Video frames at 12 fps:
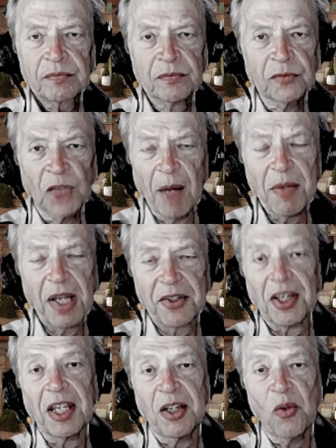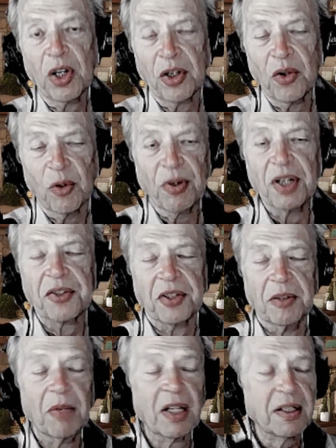I'm not saying you want to go to
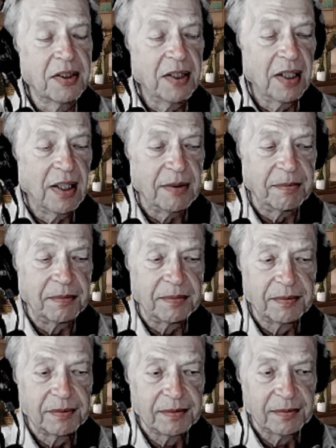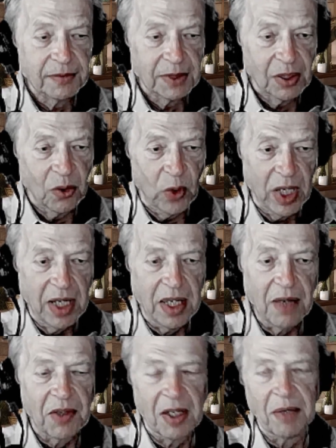prison, but we
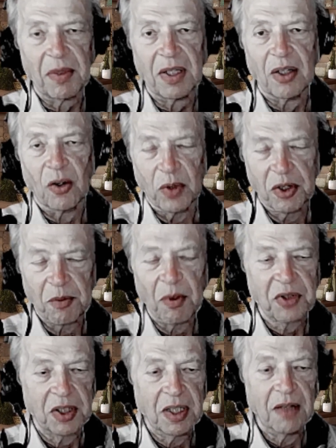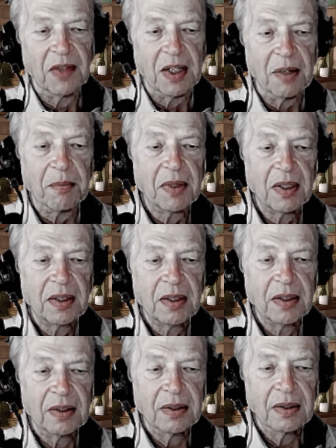give them, or we're supposed to give them,
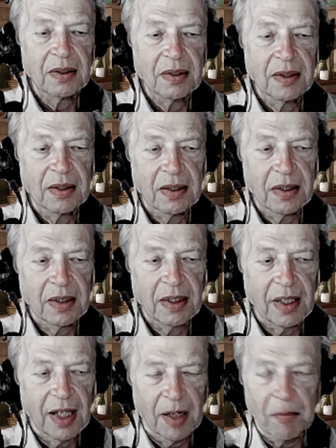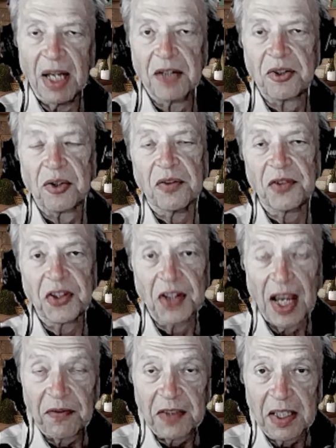a measure of
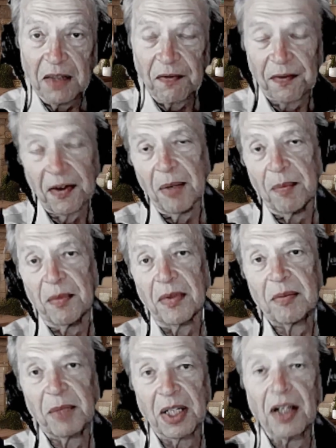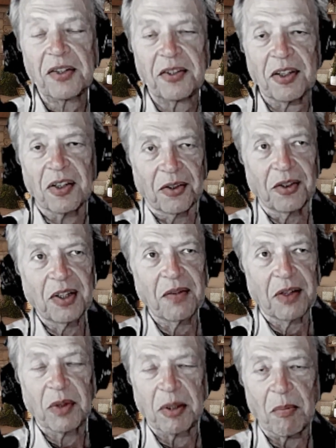safety because, you know, they're
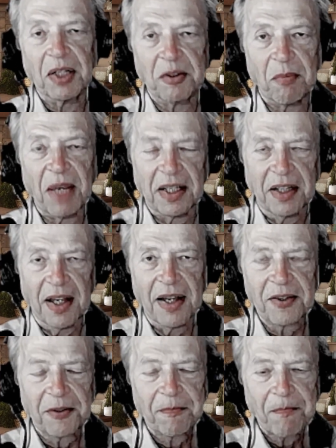living with a bunch of bad guys.